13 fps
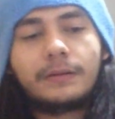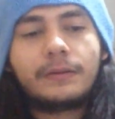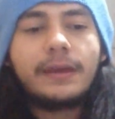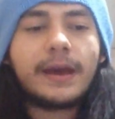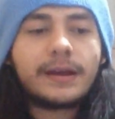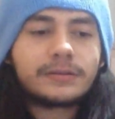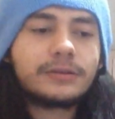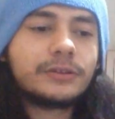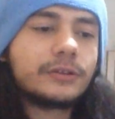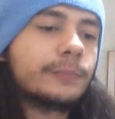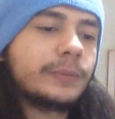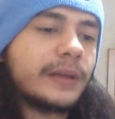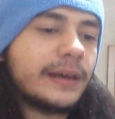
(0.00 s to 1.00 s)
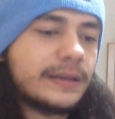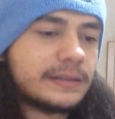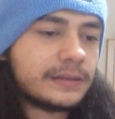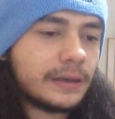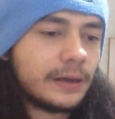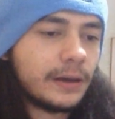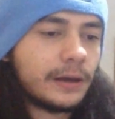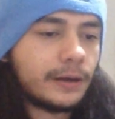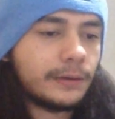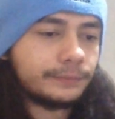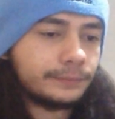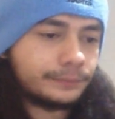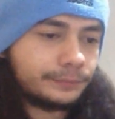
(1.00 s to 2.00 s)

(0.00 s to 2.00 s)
The actor who plays Jaime